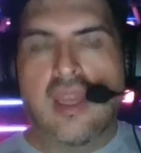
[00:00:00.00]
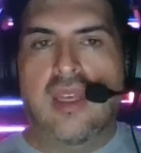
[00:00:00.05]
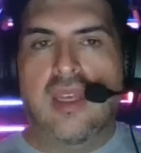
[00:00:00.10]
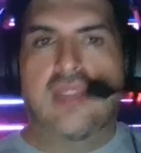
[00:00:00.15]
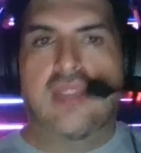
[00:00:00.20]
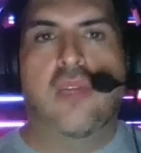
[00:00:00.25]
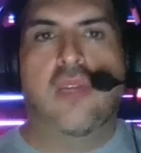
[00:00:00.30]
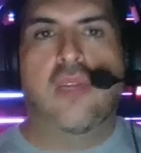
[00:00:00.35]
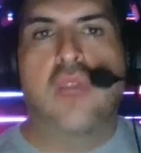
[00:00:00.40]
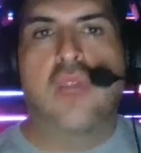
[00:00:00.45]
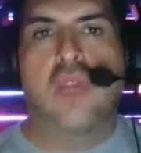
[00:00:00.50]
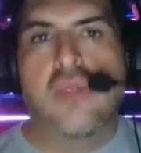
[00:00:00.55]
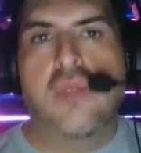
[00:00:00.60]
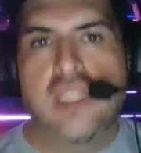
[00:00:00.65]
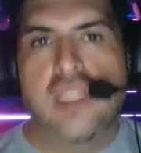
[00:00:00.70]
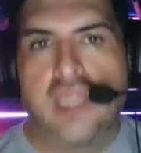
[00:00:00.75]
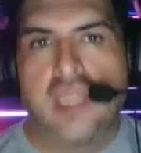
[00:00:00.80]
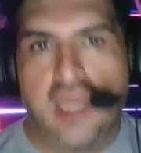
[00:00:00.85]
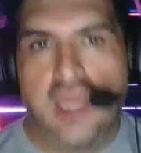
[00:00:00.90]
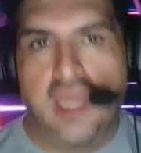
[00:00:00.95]
He said when he was a
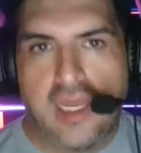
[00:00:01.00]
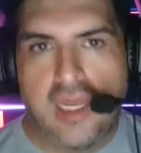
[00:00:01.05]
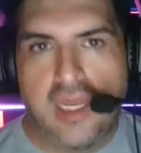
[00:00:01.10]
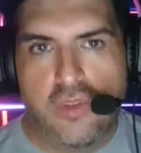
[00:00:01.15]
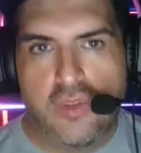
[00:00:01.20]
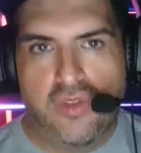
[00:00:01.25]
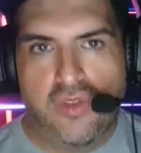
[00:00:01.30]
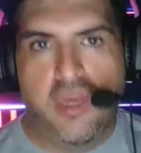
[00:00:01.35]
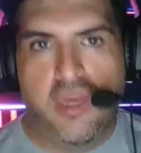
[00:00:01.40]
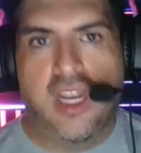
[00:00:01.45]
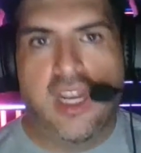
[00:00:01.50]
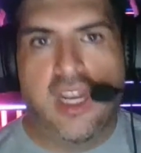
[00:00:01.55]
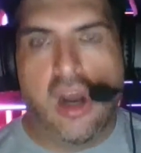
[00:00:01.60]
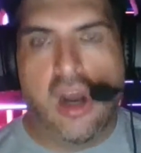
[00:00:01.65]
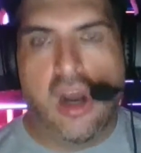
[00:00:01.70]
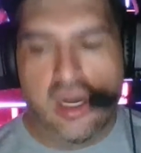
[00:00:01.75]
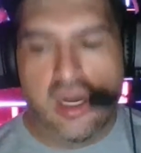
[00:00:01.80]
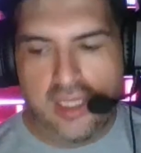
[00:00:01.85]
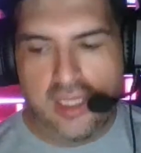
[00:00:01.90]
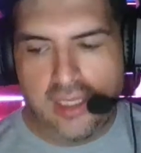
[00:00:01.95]
kid, he was very
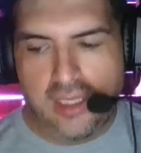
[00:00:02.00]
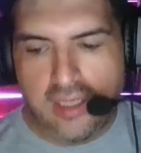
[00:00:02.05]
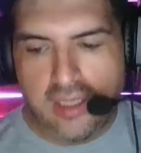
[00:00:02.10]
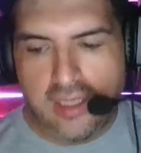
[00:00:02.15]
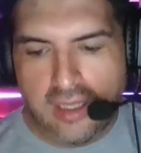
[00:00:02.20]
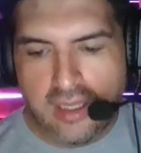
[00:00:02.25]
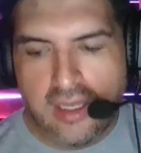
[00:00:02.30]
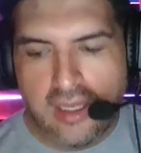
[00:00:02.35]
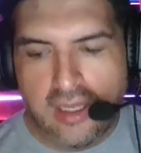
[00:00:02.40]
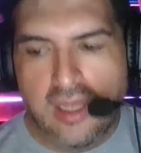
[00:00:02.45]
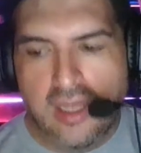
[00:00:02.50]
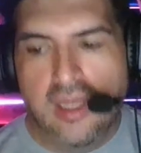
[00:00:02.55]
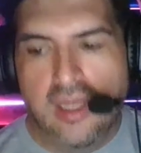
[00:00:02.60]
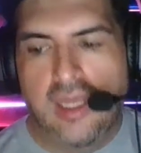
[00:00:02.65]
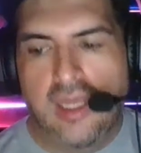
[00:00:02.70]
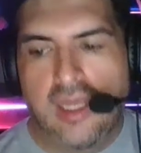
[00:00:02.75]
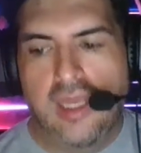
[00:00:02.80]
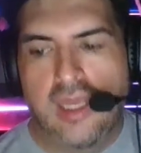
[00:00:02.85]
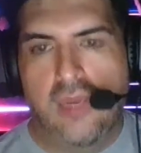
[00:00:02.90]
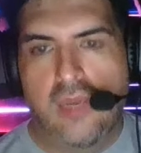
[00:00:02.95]
cocky.
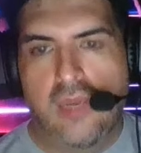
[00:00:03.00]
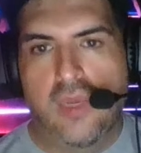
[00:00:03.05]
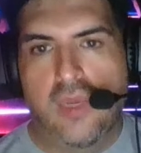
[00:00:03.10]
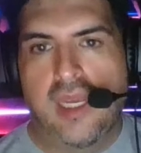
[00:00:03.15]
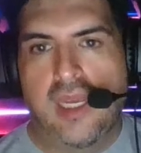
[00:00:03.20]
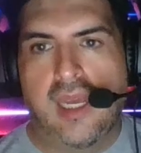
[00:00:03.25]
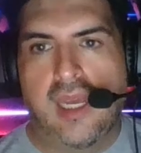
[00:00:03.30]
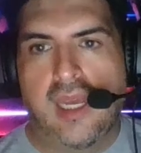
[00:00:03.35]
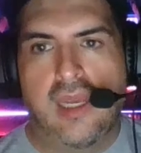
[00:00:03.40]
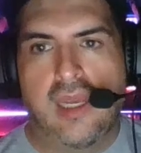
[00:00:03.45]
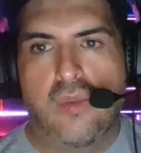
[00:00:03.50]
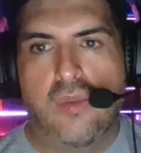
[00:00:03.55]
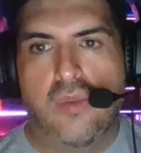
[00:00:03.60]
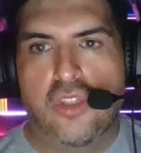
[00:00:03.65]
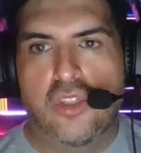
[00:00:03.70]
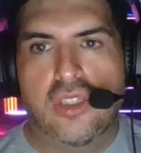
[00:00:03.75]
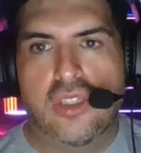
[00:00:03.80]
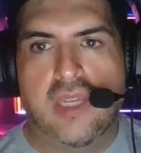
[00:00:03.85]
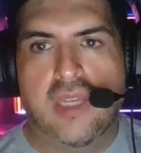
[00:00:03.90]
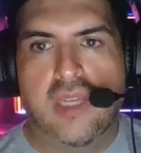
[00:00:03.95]
He was
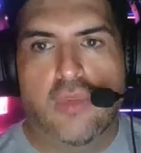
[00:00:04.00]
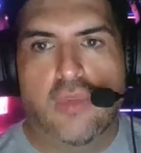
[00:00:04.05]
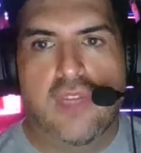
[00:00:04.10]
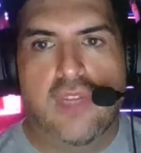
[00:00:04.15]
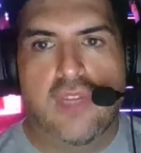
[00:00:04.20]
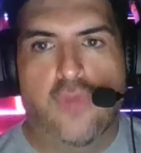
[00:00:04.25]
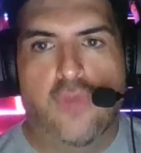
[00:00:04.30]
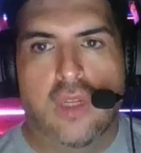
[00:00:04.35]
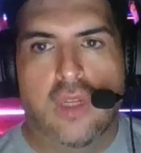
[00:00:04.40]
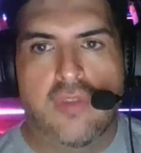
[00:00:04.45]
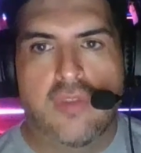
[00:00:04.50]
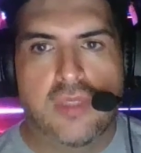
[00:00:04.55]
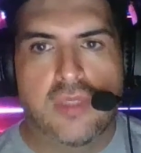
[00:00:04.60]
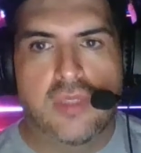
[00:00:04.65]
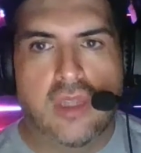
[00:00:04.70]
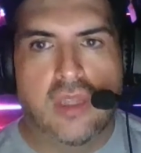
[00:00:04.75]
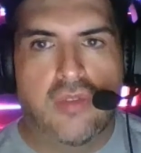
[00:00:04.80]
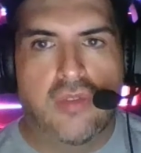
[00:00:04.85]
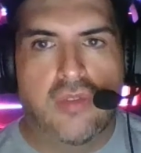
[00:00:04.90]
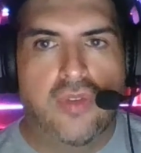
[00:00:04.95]
just like really full of
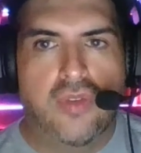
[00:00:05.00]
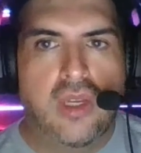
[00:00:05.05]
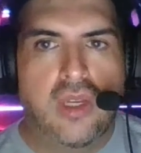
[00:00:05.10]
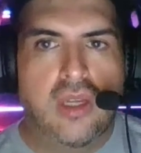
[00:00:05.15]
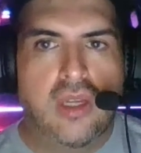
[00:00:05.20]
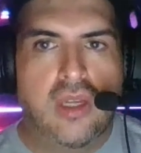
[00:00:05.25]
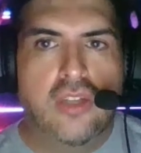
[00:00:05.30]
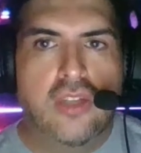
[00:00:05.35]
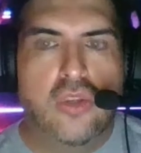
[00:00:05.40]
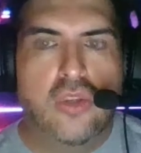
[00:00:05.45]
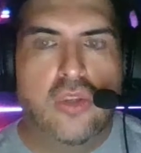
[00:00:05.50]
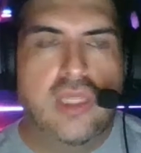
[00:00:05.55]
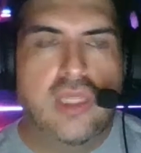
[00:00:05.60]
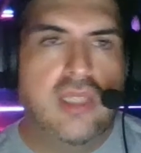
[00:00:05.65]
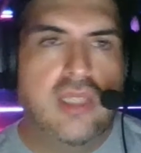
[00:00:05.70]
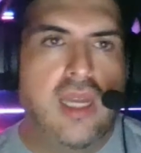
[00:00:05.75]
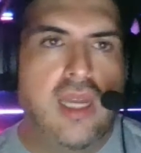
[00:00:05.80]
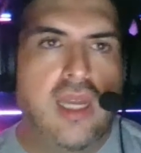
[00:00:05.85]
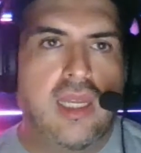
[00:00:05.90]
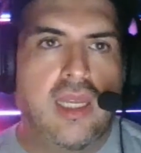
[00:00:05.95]
himself. So he
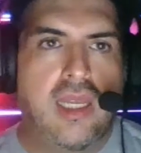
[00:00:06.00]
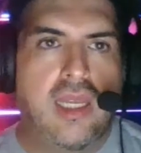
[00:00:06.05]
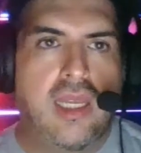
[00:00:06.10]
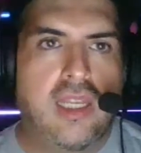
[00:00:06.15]
said he